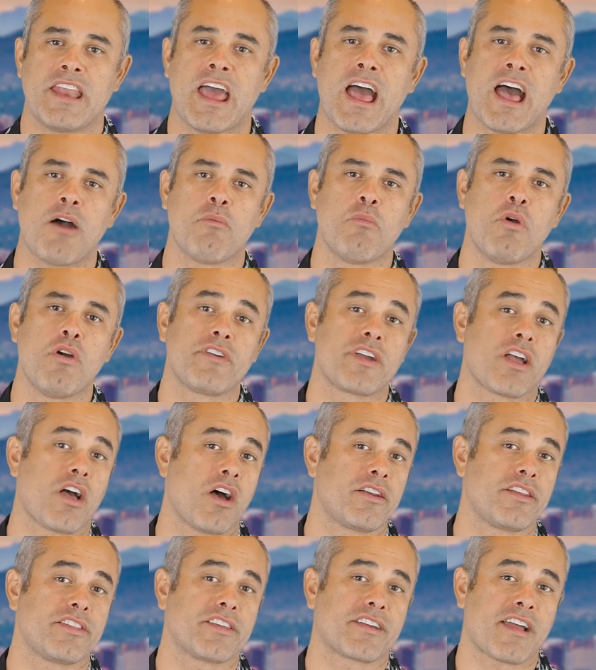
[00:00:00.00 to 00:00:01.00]
Now moving
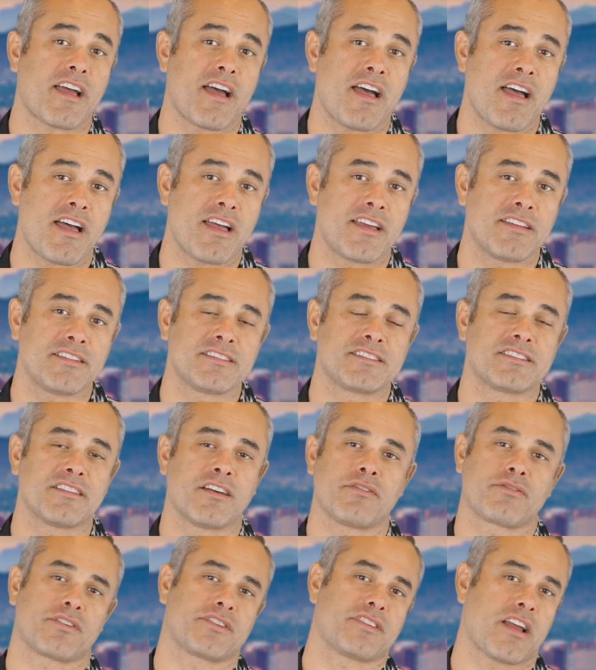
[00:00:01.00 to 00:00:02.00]
on to the cons
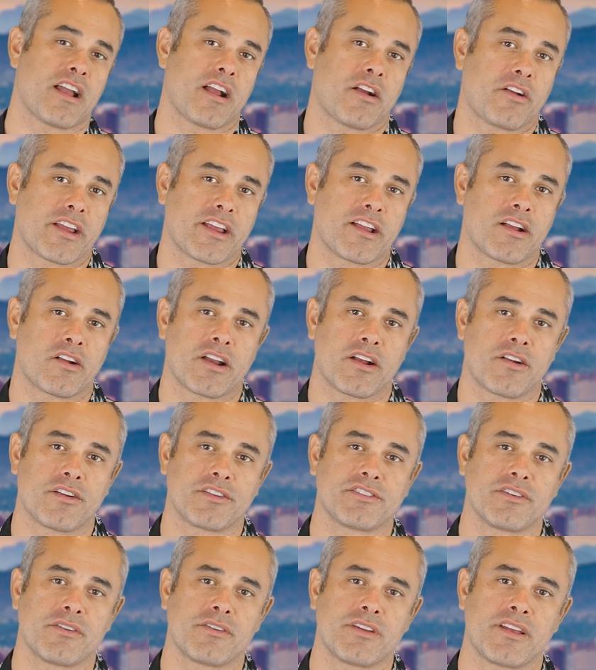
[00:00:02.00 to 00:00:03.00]
of retiring here in
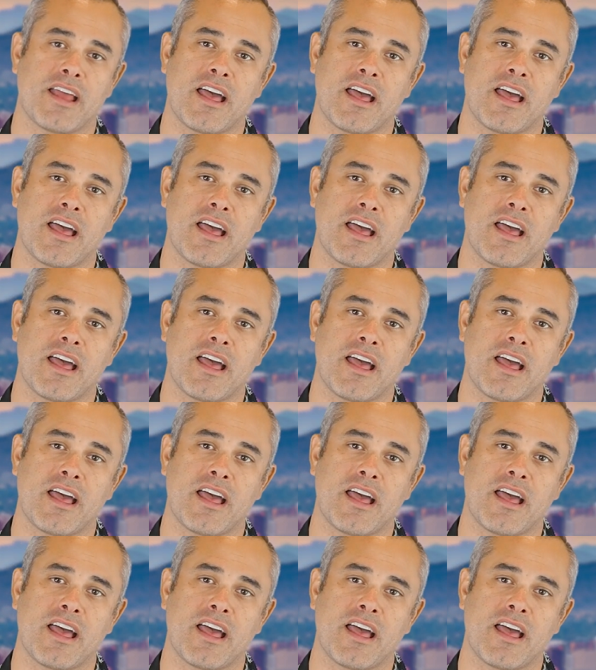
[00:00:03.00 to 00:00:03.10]
Arizona,